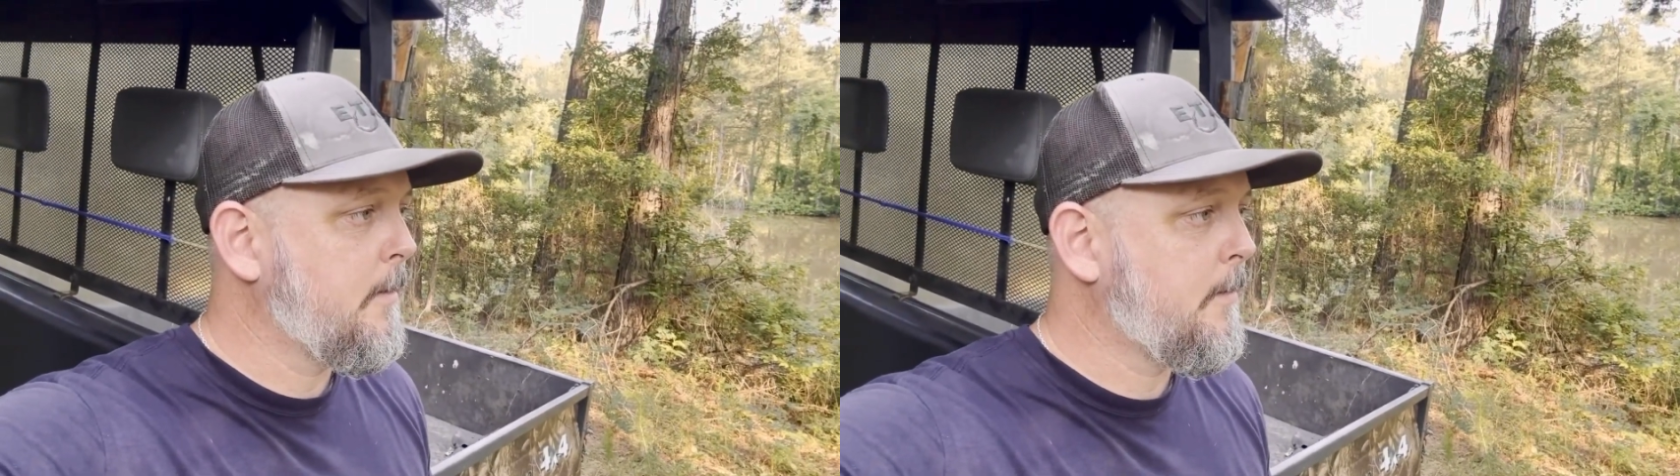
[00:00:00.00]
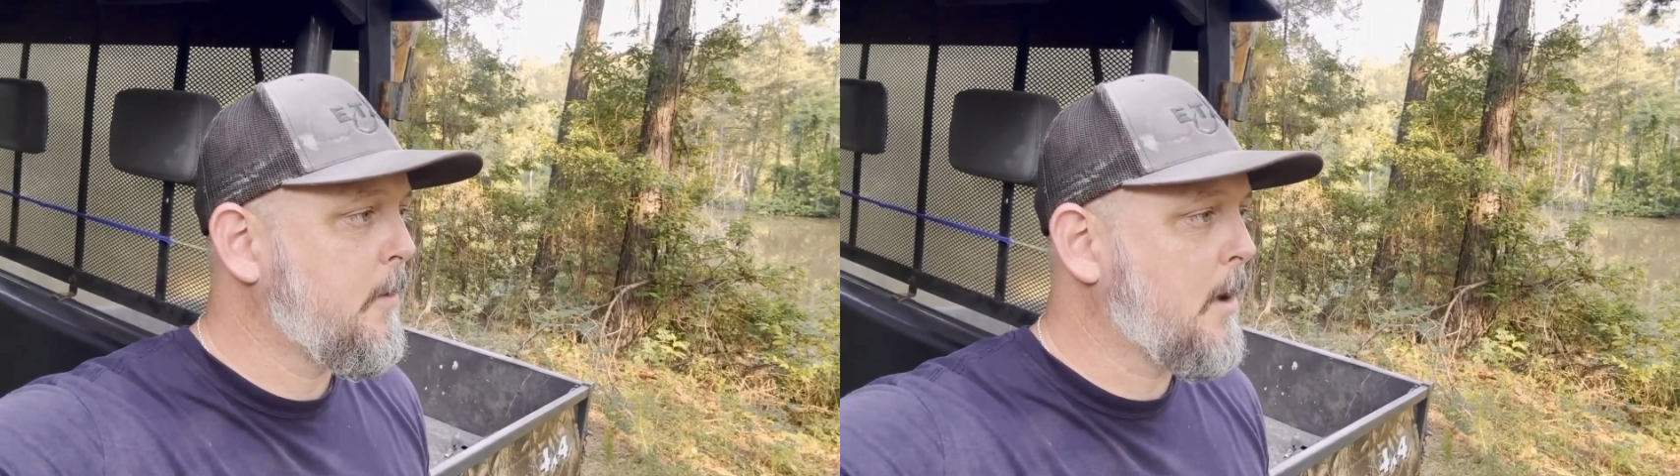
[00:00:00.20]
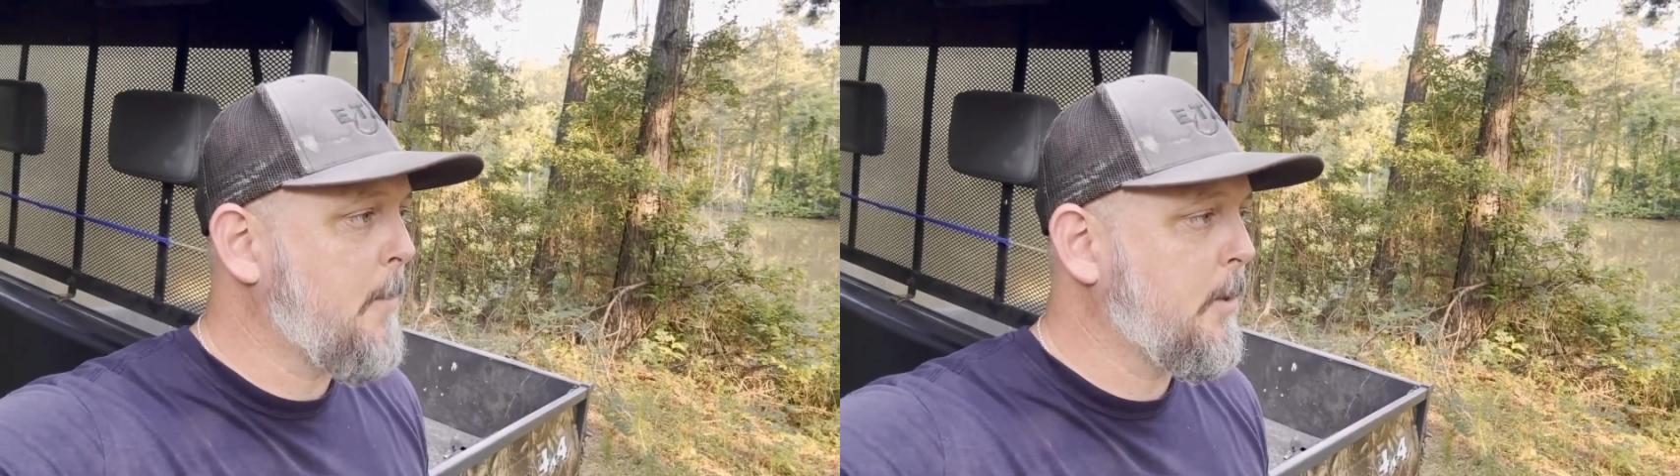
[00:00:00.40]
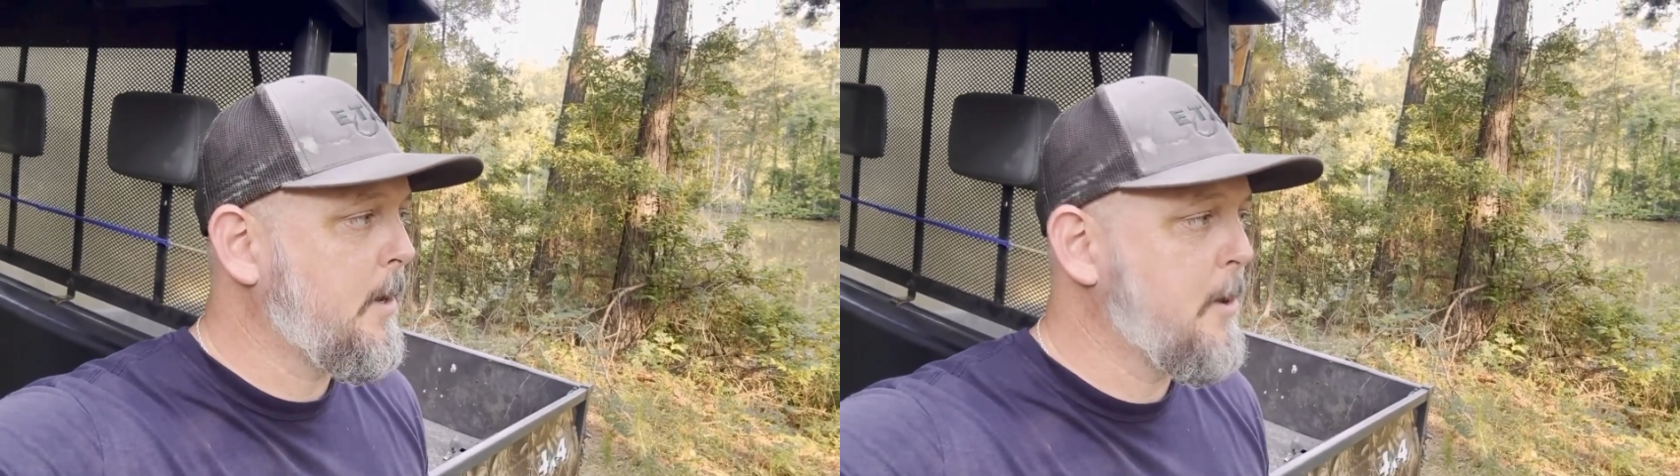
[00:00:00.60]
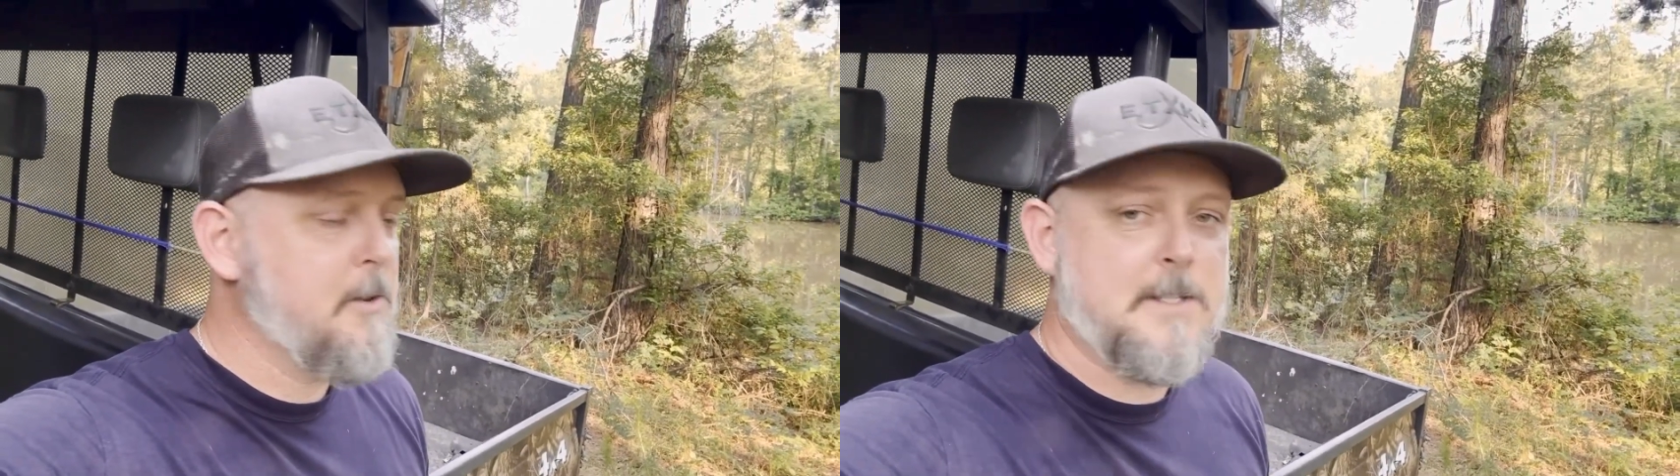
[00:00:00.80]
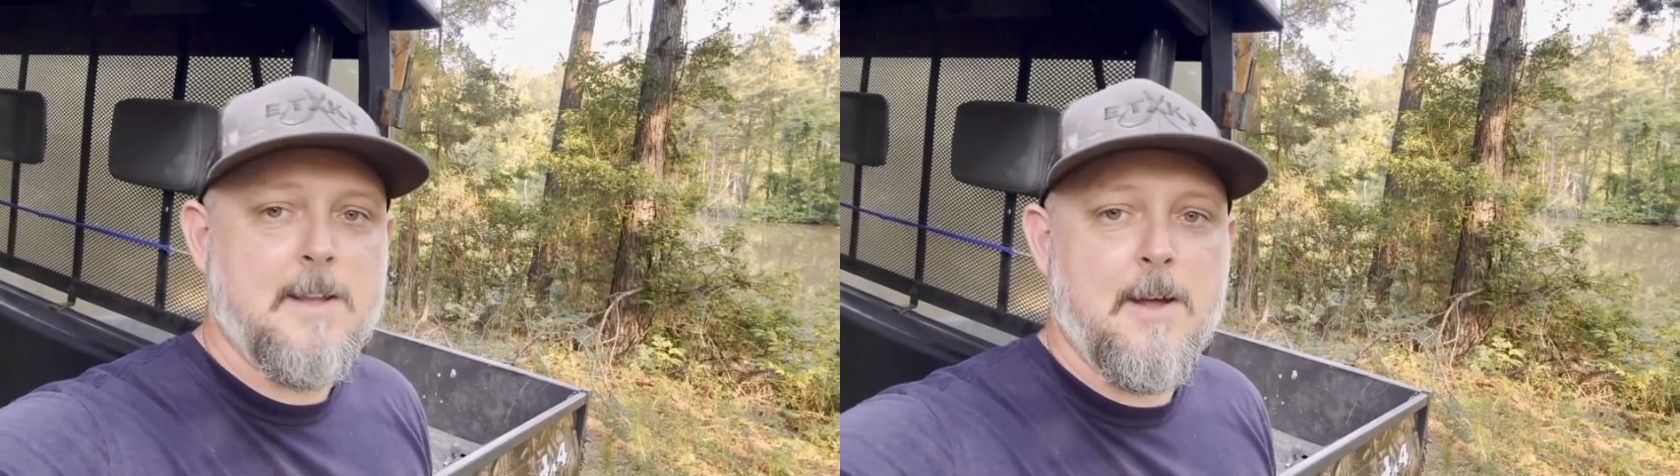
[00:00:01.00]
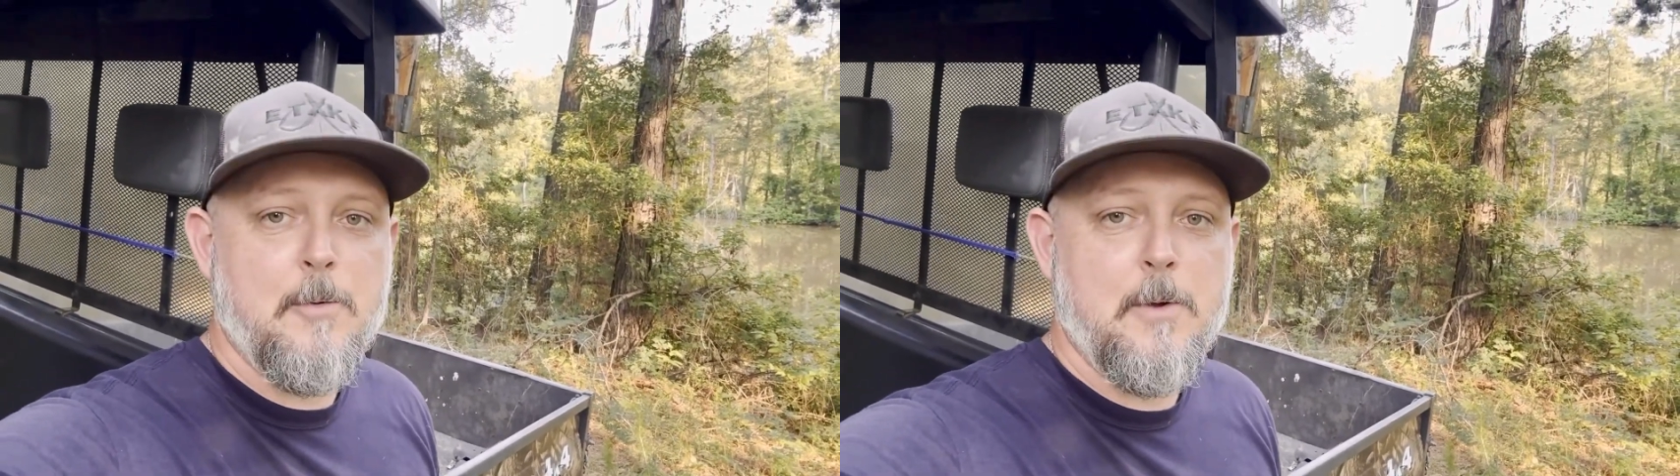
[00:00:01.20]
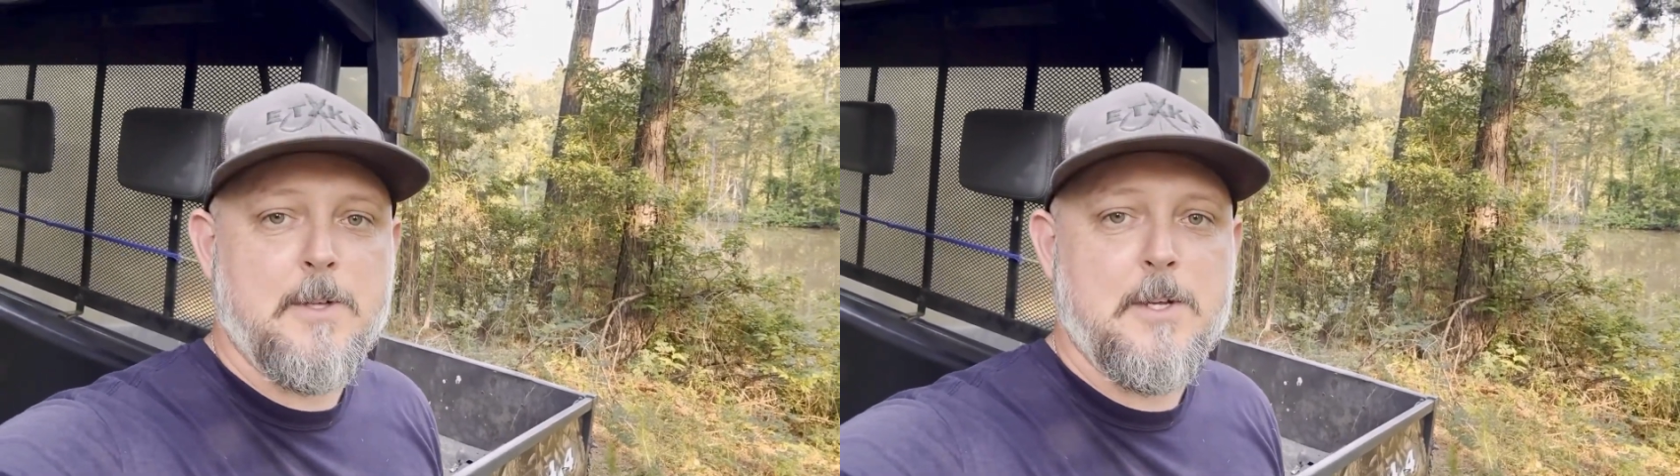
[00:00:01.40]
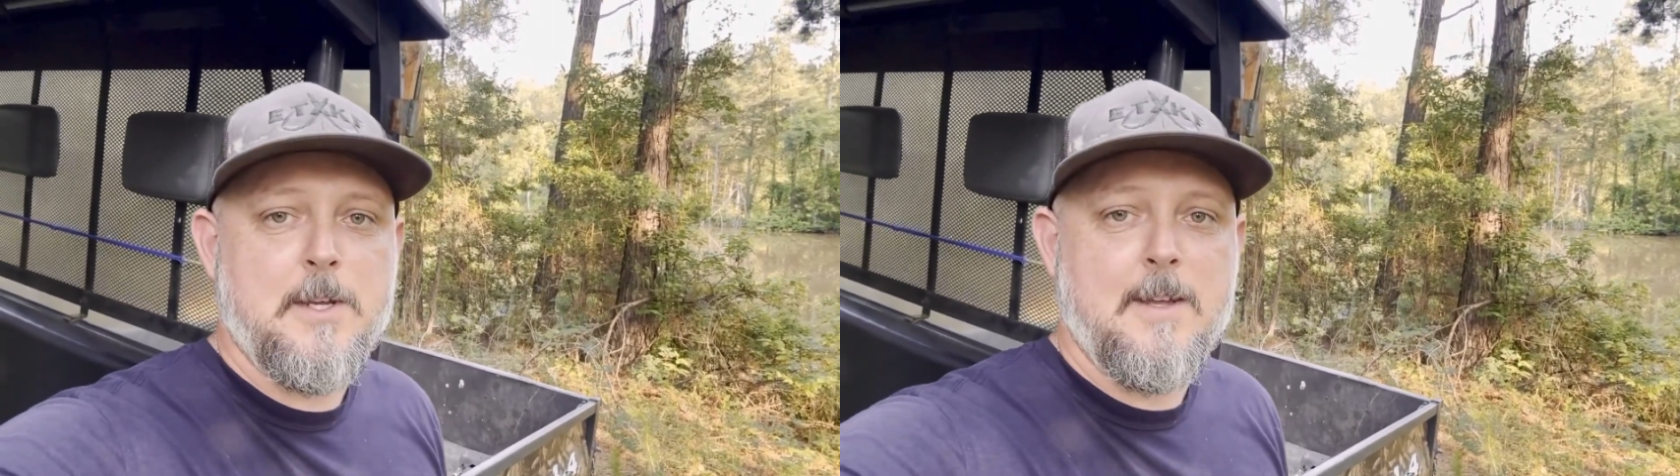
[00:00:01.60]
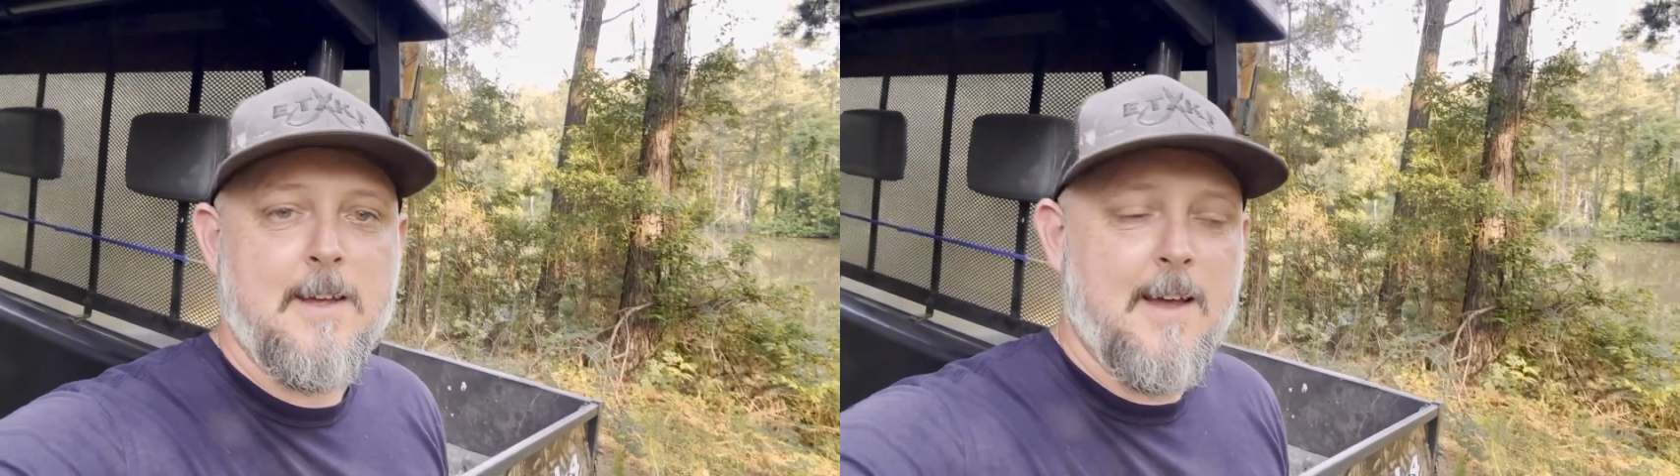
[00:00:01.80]
for a couple of years, and
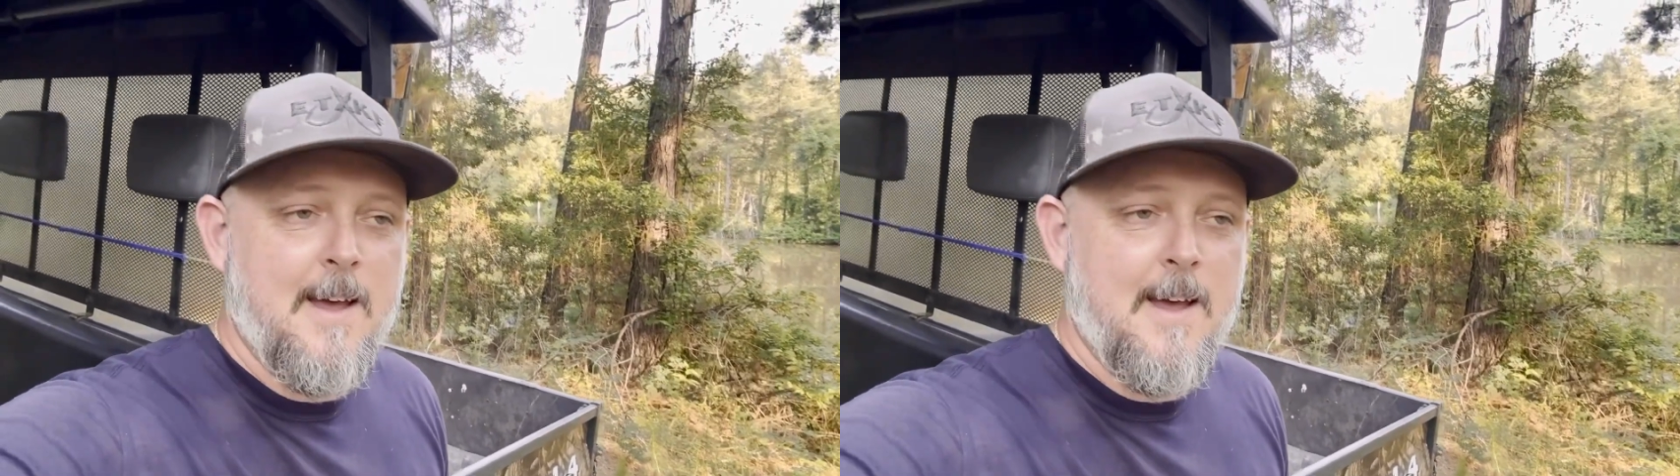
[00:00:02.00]
she